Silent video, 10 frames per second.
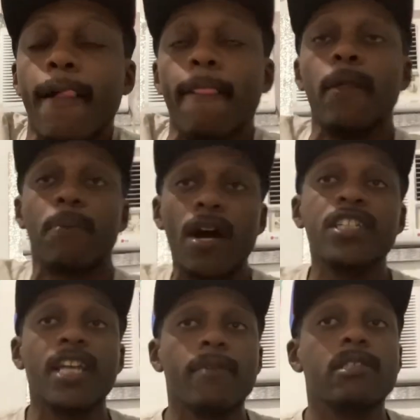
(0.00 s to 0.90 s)
LeBron
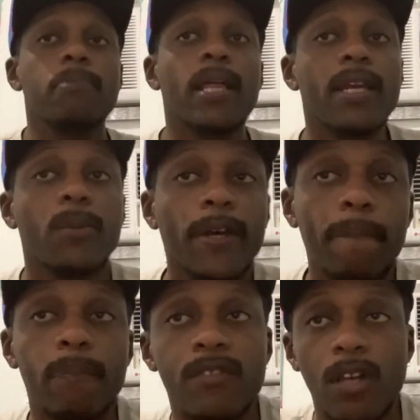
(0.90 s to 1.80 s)
James is playing with.
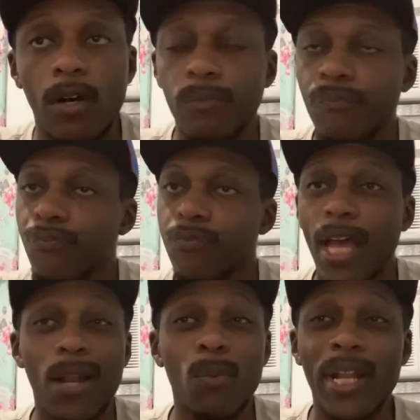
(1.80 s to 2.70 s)
So
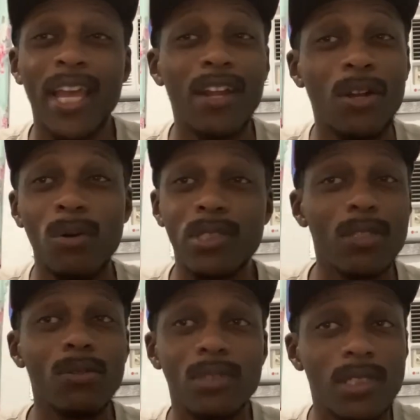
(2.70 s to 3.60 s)
I don't want to hear no
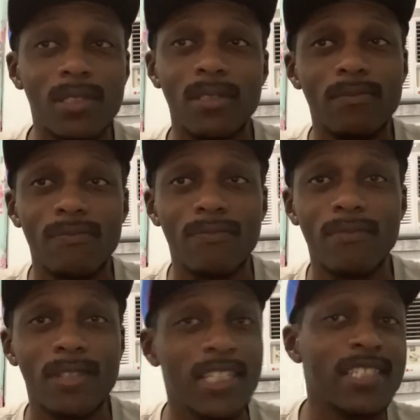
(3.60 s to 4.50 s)
excuses.
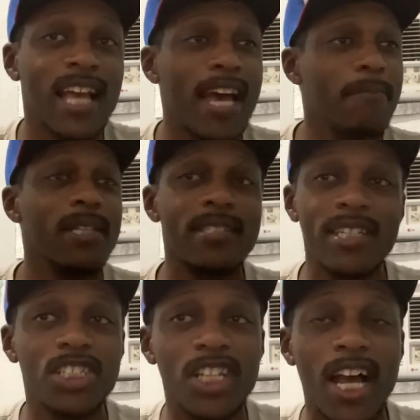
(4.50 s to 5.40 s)
This guy missed
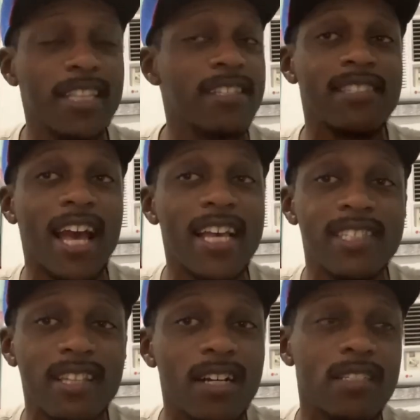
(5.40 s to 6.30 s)
this shot. This guy
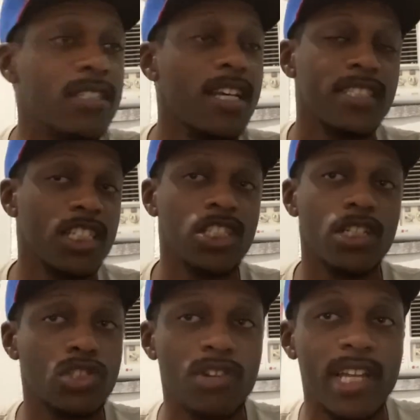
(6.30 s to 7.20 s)
sucks. They should
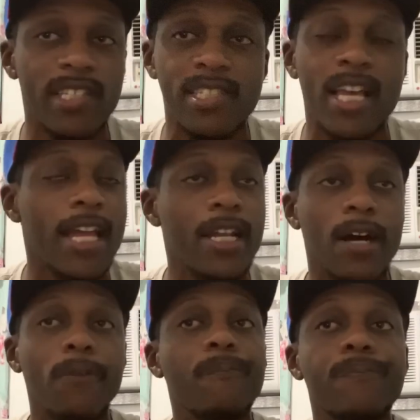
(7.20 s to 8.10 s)
have traded this guy. No.
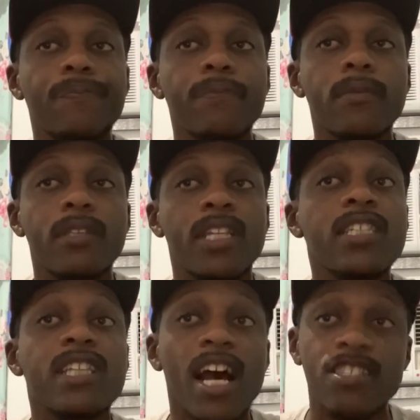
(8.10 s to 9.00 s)
These
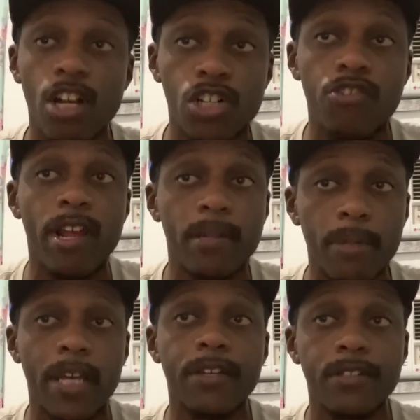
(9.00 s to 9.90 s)
guys are great
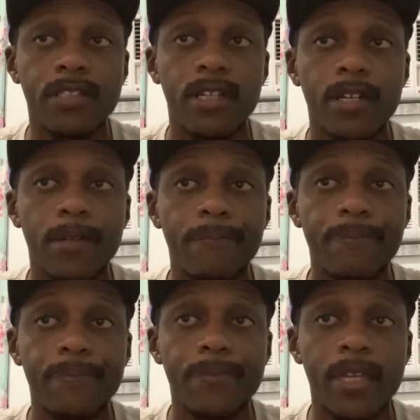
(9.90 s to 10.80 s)
players.
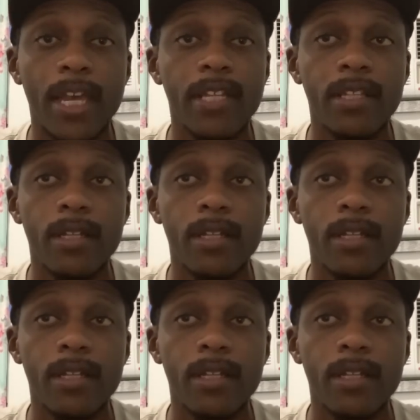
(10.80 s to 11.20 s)
Okay.